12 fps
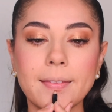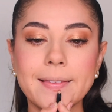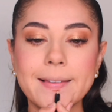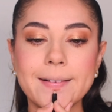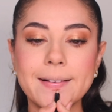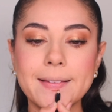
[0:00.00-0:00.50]

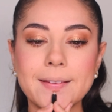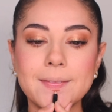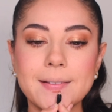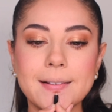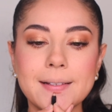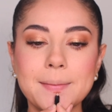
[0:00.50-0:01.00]
So on the
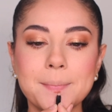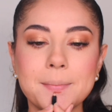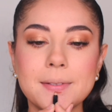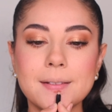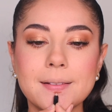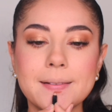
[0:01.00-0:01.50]
very
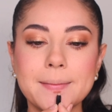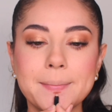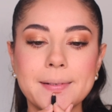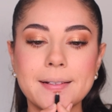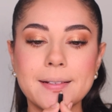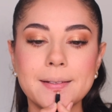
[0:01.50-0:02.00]
middle
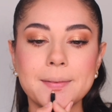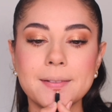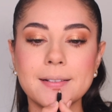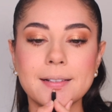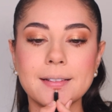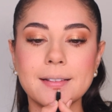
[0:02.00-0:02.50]
bottom,
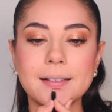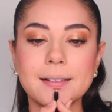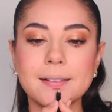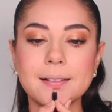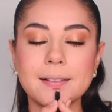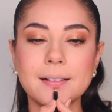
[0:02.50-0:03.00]
I
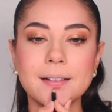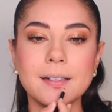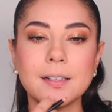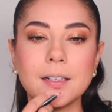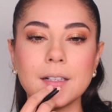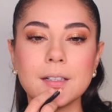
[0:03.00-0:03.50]
add
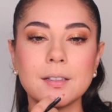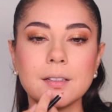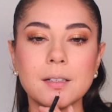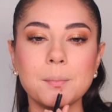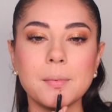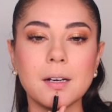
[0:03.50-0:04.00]
a
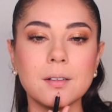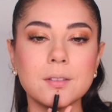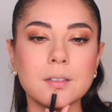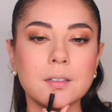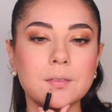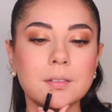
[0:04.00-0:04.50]
good amount
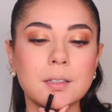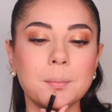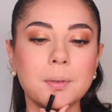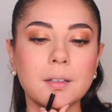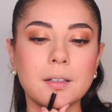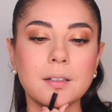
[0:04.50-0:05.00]
of
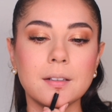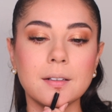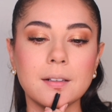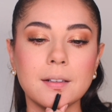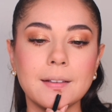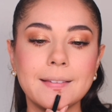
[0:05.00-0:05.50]
lip
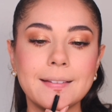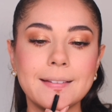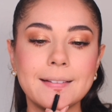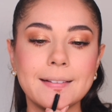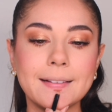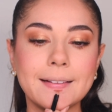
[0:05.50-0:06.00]
liner and
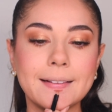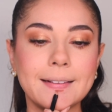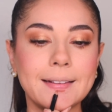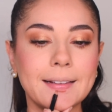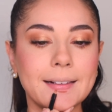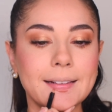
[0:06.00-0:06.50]
then I
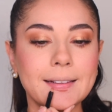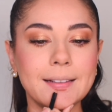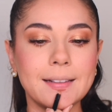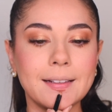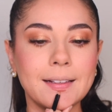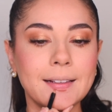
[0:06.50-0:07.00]
connect
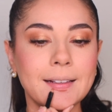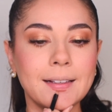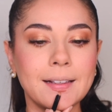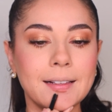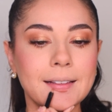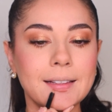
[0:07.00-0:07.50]
it
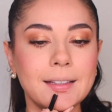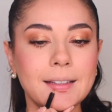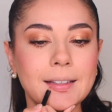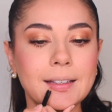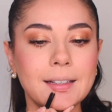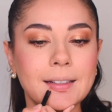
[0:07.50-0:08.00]
to
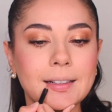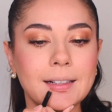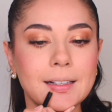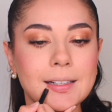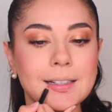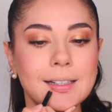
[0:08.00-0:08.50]
the
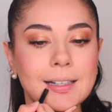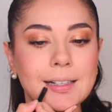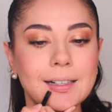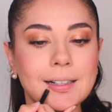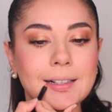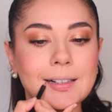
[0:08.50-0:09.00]
natural
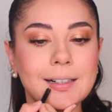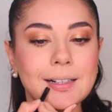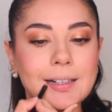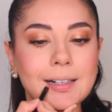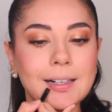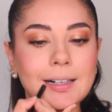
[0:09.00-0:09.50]
outer
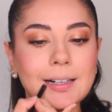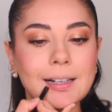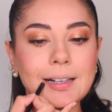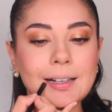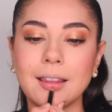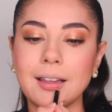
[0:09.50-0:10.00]
corner.
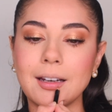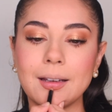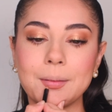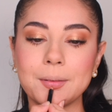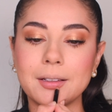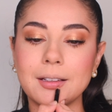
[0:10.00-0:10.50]
And then I
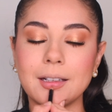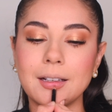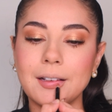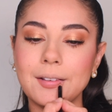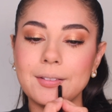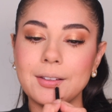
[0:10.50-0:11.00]
ring it
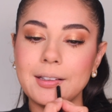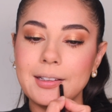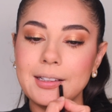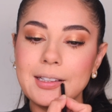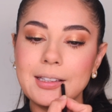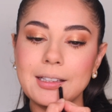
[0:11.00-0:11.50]
up
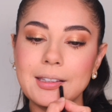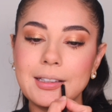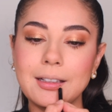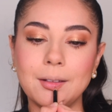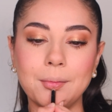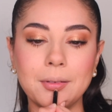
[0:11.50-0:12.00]
into the
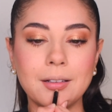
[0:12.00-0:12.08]
lip.